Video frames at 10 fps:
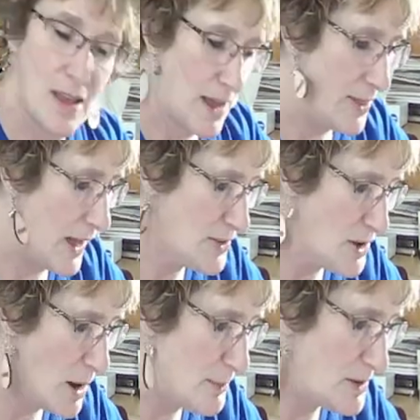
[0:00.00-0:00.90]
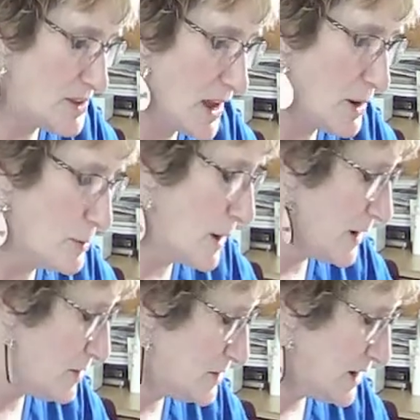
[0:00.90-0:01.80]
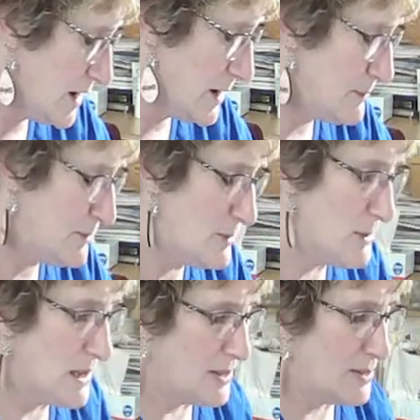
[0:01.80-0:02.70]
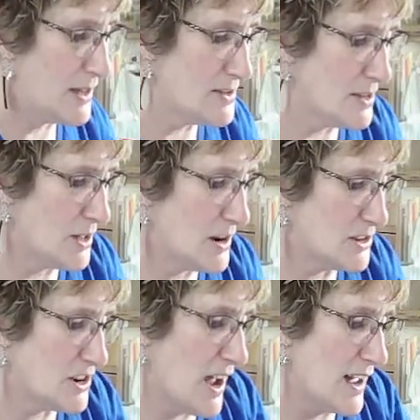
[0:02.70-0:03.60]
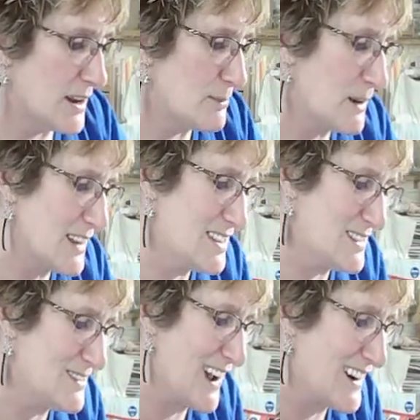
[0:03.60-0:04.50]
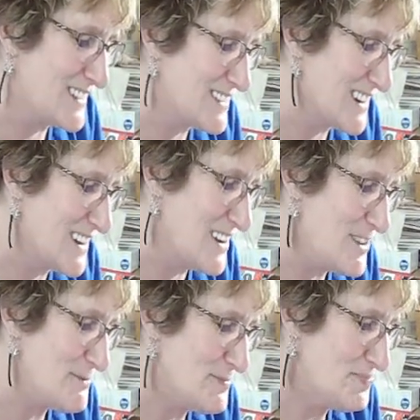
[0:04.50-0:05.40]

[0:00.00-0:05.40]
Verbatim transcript: And that's almost like a record time for me. That's a lot of chatting, but it's a record time.